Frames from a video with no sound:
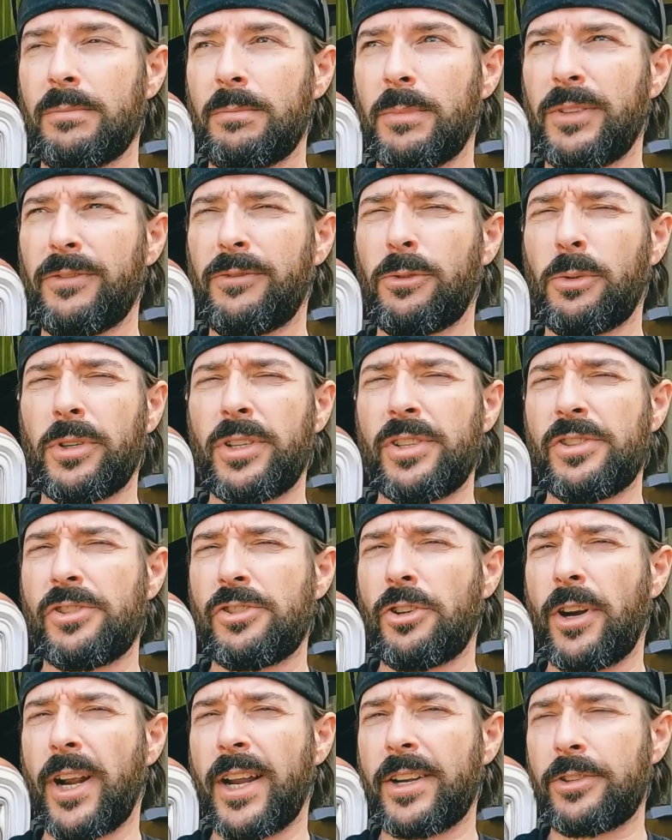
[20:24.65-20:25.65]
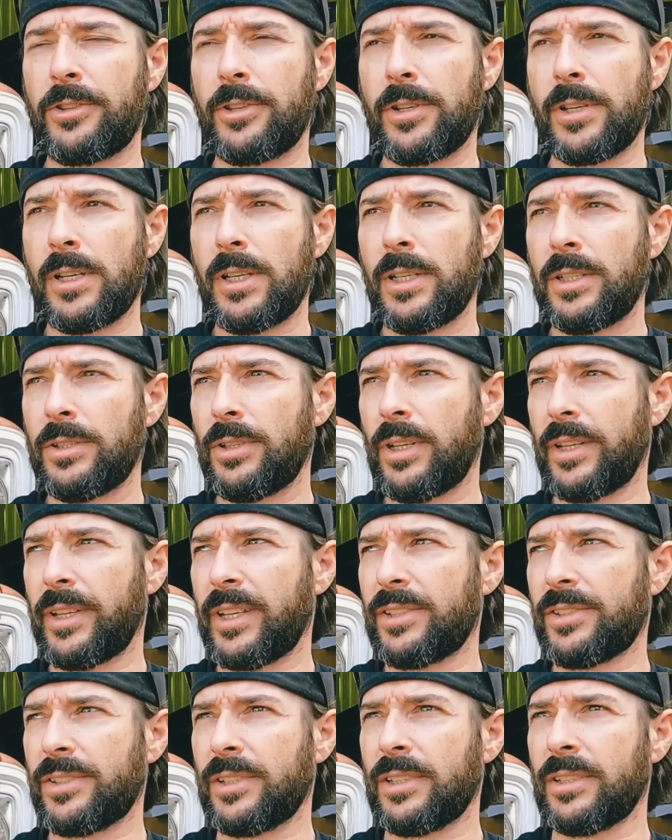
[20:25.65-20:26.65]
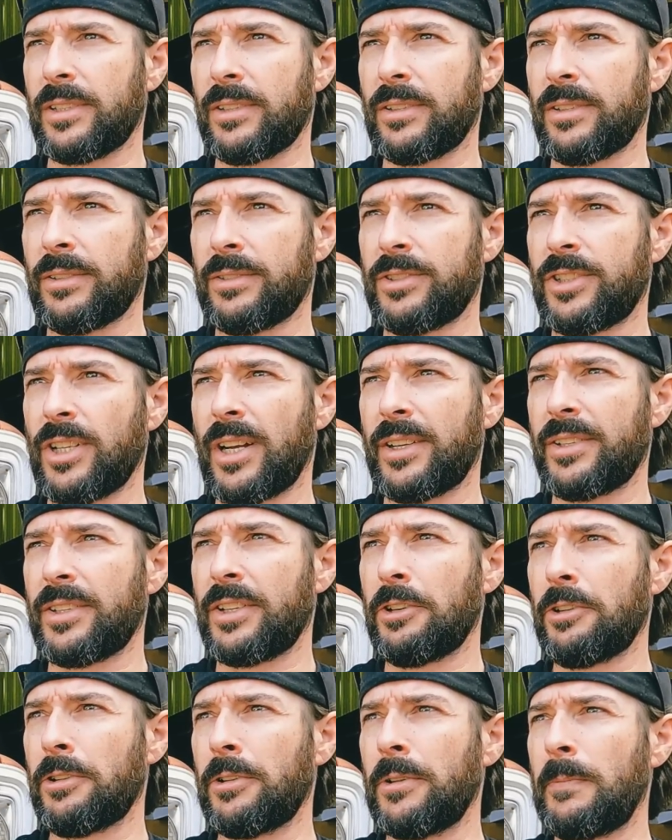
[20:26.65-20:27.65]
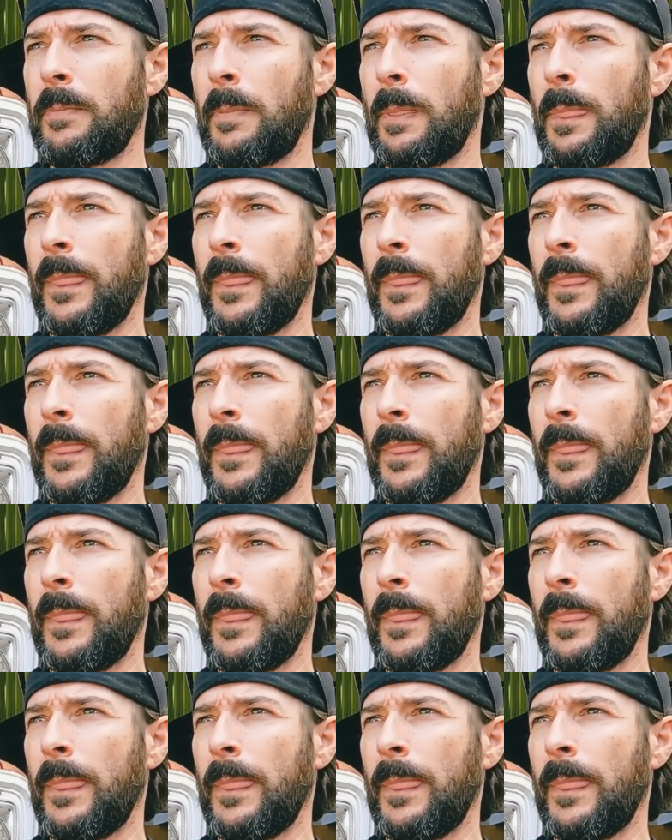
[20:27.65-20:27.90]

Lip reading: mid 40s tractor. I think it's a John Deere.